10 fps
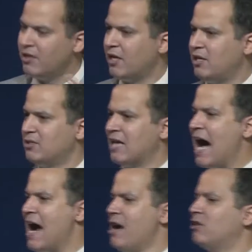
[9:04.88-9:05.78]
the
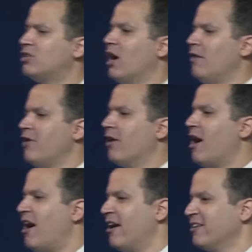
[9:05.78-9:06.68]
desires of your
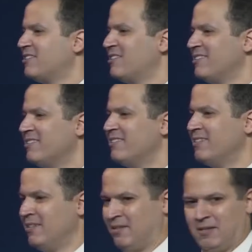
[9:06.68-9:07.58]
heart.
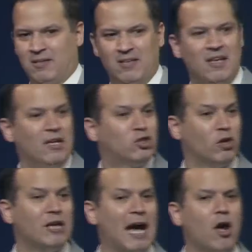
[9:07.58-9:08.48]
So
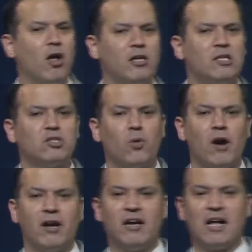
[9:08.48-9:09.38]
not only does the
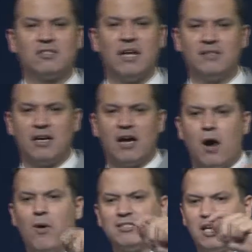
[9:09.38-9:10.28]
word of God says that
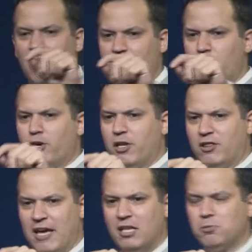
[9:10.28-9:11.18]
God wants to give you good
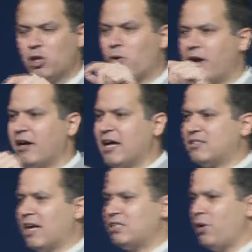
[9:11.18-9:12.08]
things, but the word of God
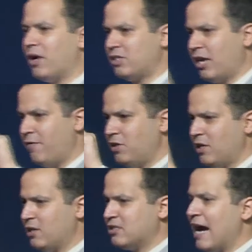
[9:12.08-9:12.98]
says he wants to give you the
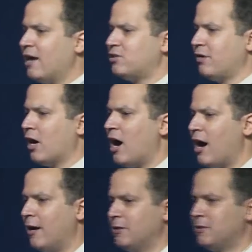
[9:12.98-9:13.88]
desires of your
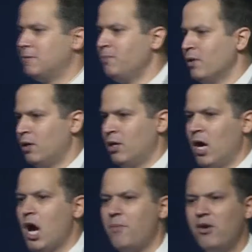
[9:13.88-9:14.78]
heart.
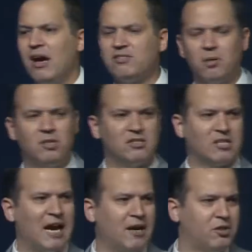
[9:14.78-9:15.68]
How many of you have some
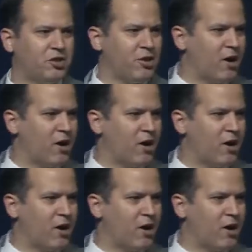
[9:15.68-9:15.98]
desires in your